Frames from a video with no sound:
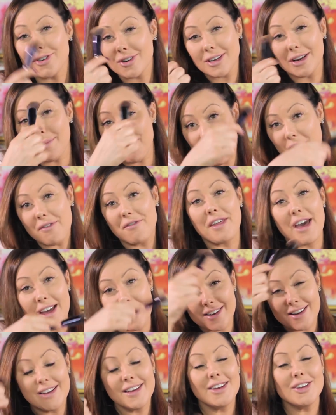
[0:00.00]
You're going to buff
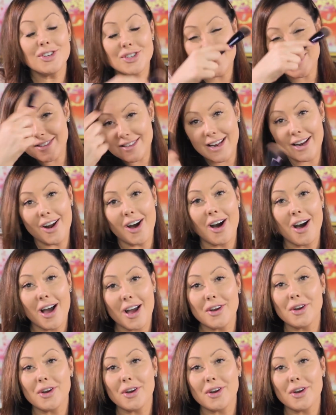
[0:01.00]
that shiznit on,